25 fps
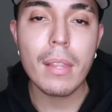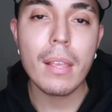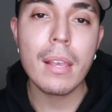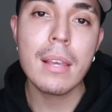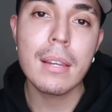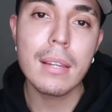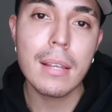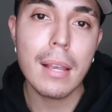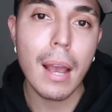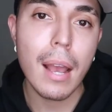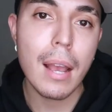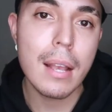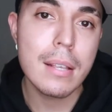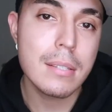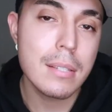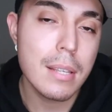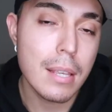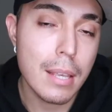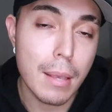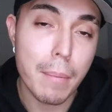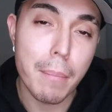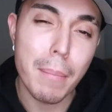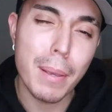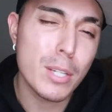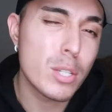And guys,
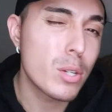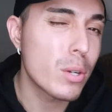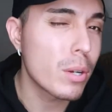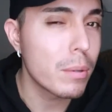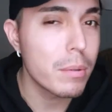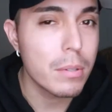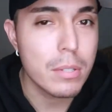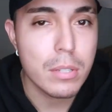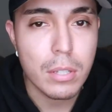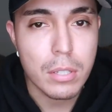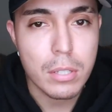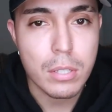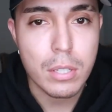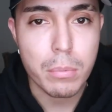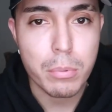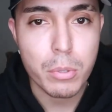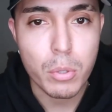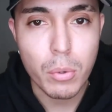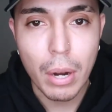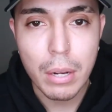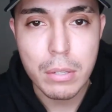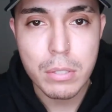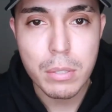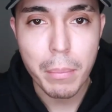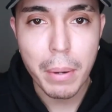make sure to
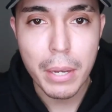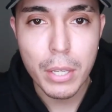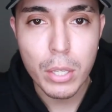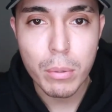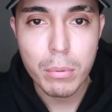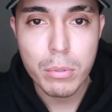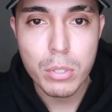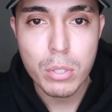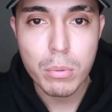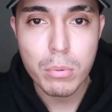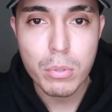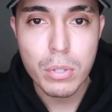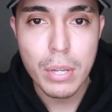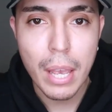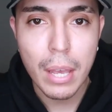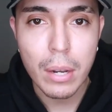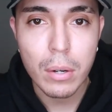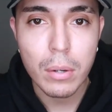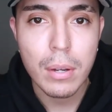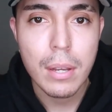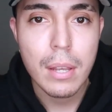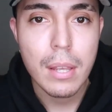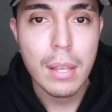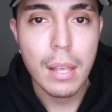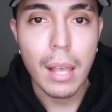subscribe to my YouTube
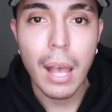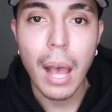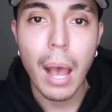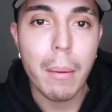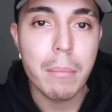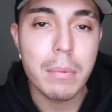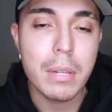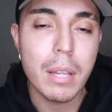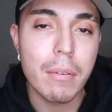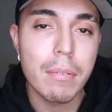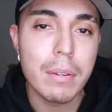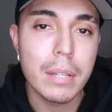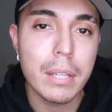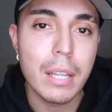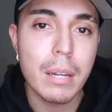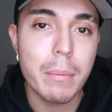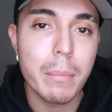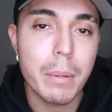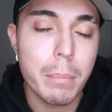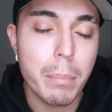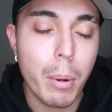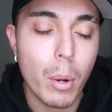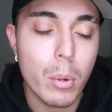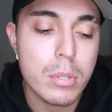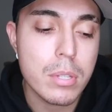channel. I'm definitely going
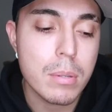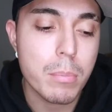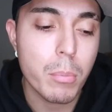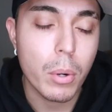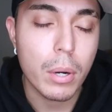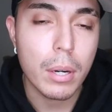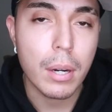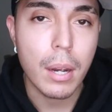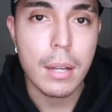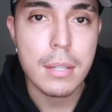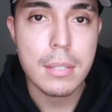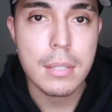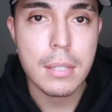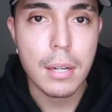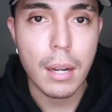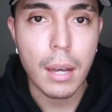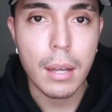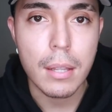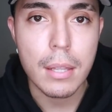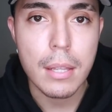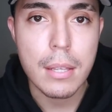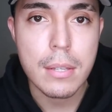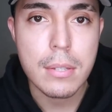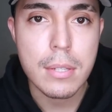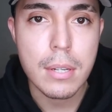to be posting more content
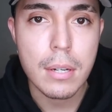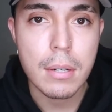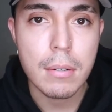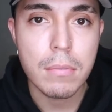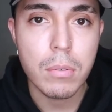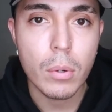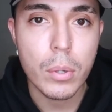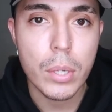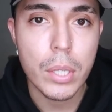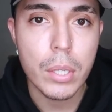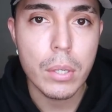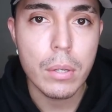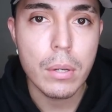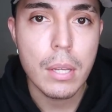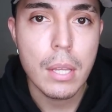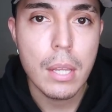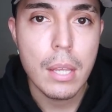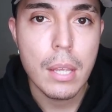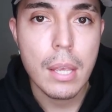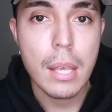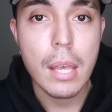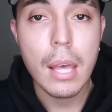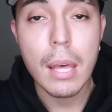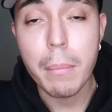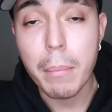on this here for you.
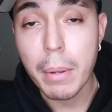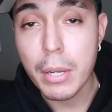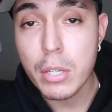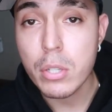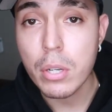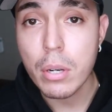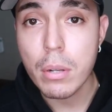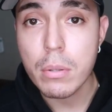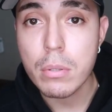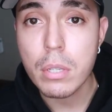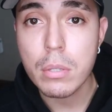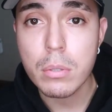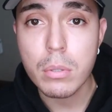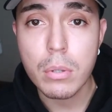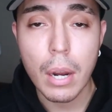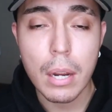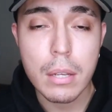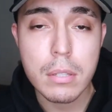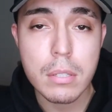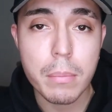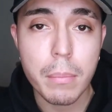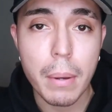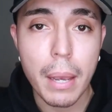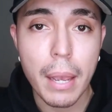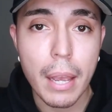And make sure to subscribe
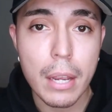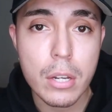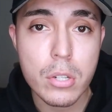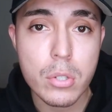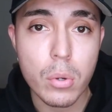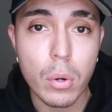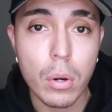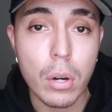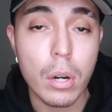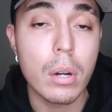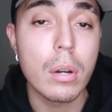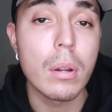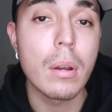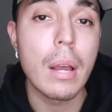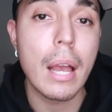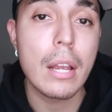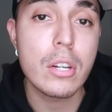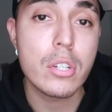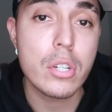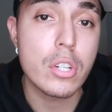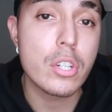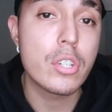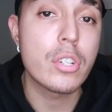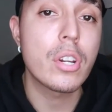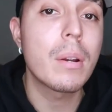to my actual, or
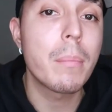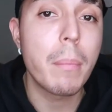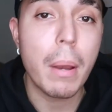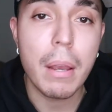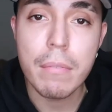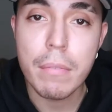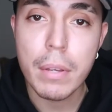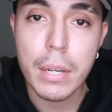actually share my